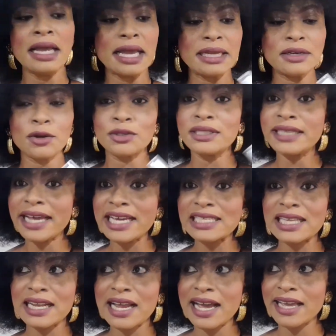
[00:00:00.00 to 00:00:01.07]
And on days
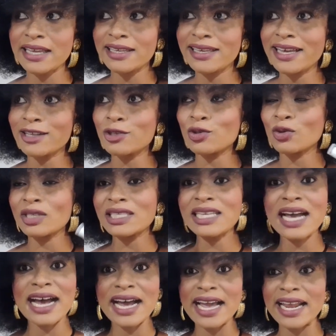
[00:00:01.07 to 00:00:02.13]
that I get so
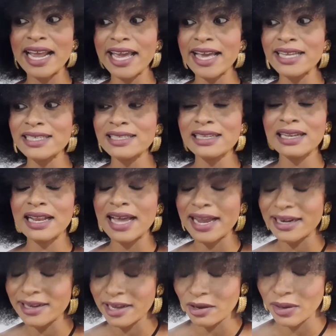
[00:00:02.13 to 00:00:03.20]
tired, I just
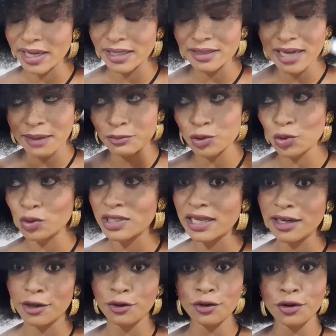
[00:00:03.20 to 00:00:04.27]
lie down and I'm
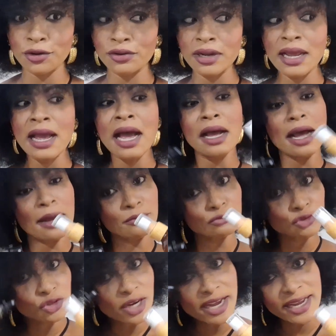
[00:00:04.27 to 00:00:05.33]
totally gone.
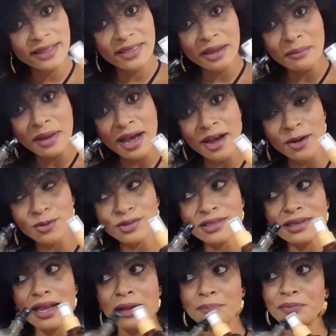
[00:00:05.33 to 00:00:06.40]
I'm trying them
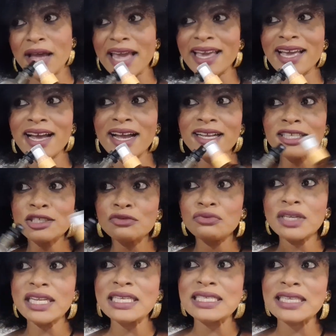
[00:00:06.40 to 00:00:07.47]
out. I can't
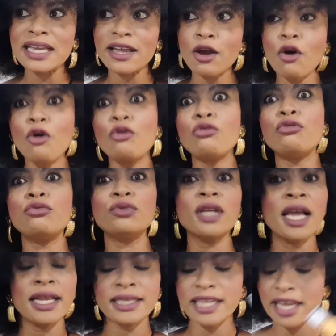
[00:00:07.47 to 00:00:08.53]
really say, oh,
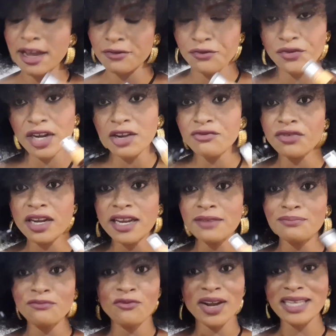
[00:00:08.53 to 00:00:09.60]
they have really,
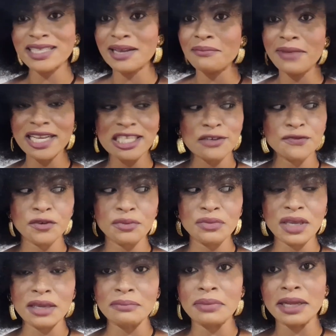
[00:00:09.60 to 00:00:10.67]
really worked some magic for
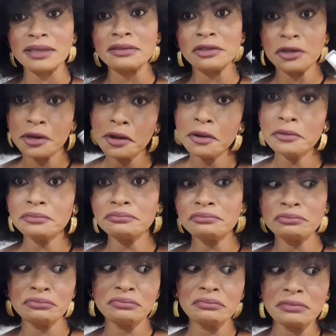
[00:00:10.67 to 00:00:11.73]
me. But, you know,
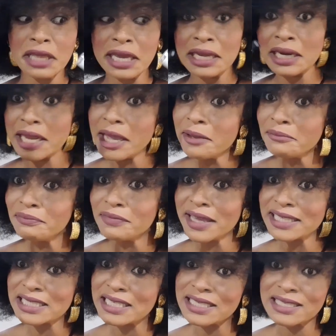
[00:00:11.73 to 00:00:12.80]
they claim
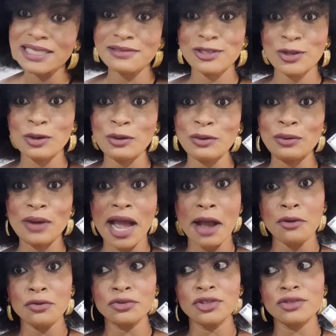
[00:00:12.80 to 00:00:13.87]
it is. So I
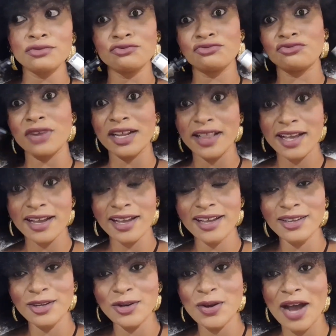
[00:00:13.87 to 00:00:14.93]
would rather,
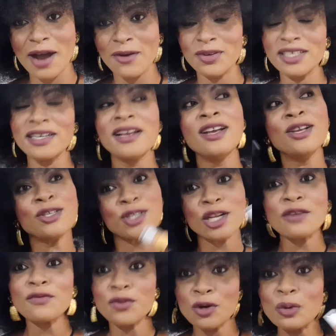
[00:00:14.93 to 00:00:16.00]
you know, I would
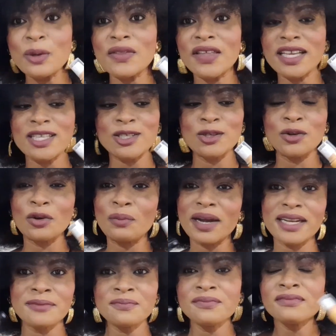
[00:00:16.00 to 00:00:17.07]
sort of go with it, you know.
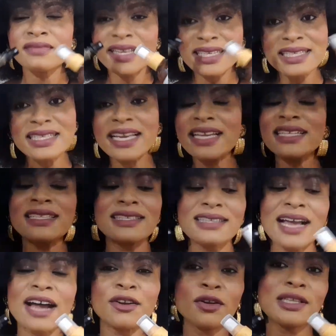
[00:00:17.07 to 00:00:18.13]
But the
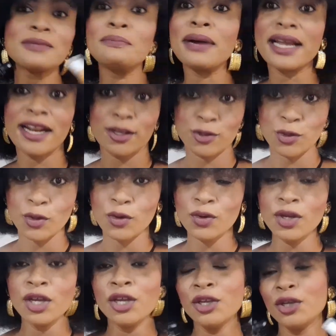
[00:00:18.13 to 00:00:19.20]
scents are not bad at
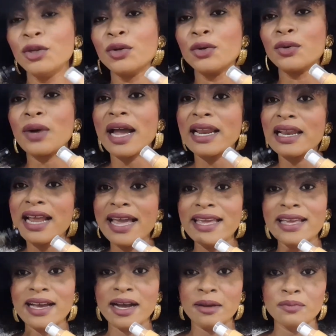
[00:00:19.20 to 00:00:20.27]
all. You know, I
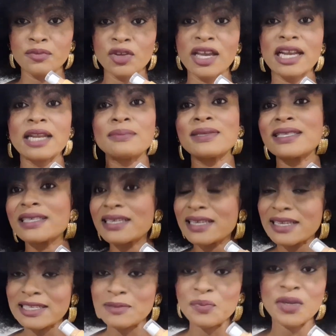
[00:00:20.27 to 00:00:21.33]
like
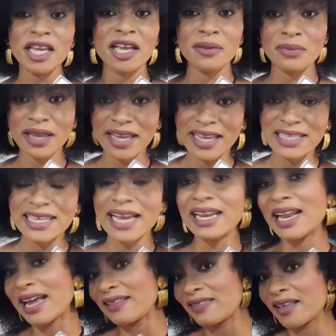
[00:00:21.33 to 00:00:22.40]
eucalyptus, spearmint. I
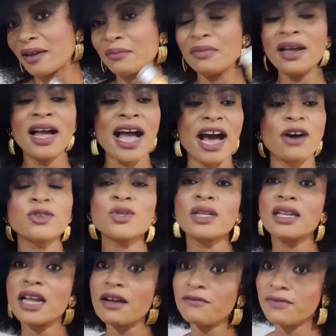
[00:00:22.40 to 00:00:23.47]
like them. I also
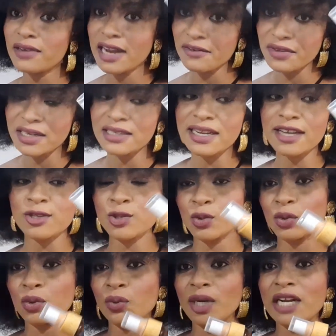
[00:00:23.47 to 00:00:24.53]
love lavender.
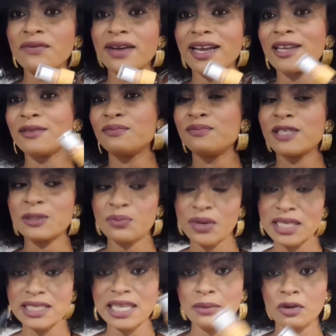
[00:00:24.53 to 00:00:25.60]
So whenever I spray
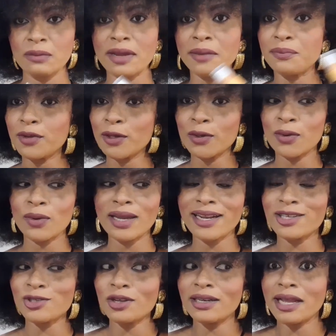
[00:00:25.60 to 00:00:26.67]
them on my pillow, it
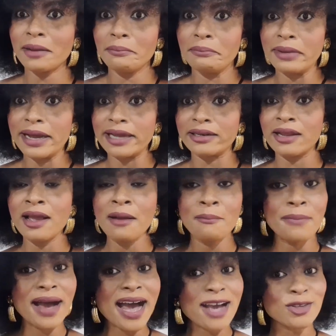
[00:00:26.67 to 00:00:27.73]
is not that bad.
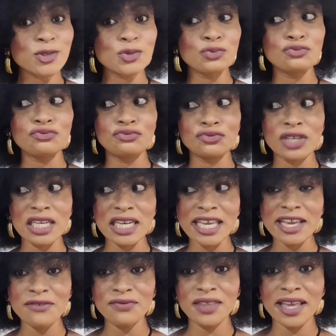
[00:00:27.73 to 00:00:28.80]
But as to
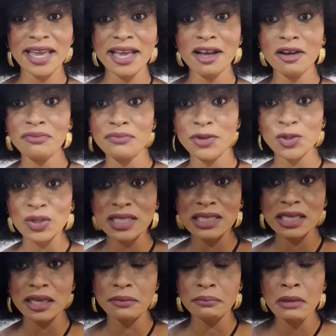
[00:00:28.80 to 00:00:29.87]
really if they help me to
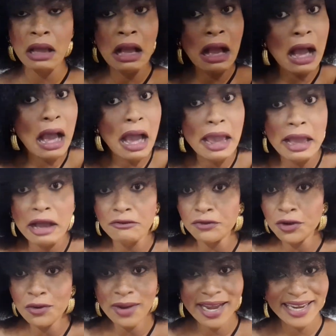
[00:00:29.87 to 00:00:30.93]
sleep, I have
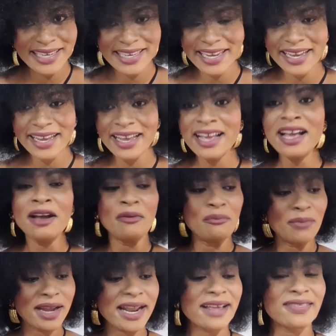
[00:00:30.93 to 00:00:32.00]
no idea.
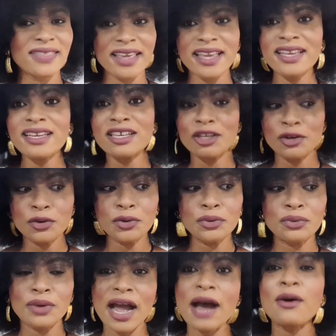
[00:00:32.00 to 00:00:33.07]
But I think, you
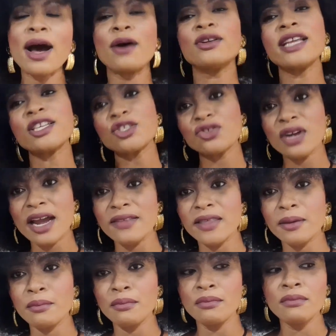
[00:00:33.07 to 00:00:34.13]
know, I'll just try
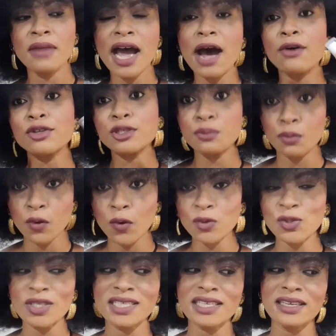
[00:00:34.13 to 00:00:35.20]
them out more
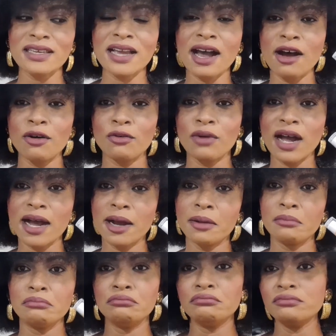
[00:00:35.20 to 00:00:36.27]
to see
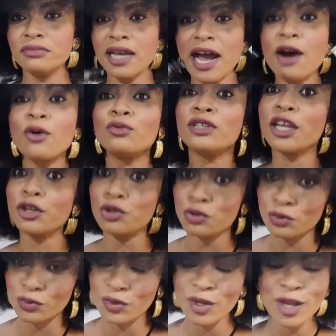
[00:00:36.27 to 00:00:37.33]
how they
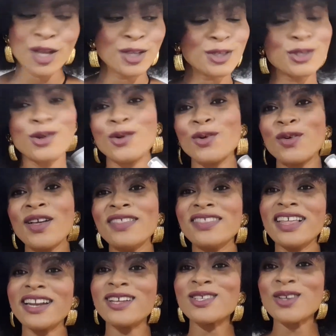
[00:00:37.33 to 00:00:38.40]
do. So
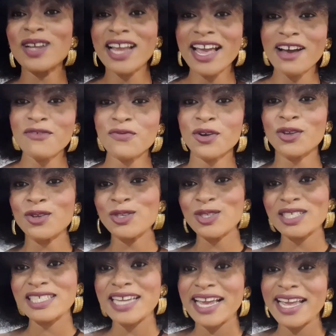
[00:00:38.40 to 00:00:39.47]
that is all I have for you
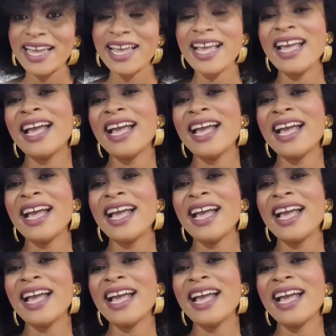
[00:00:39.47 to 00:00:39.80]
today,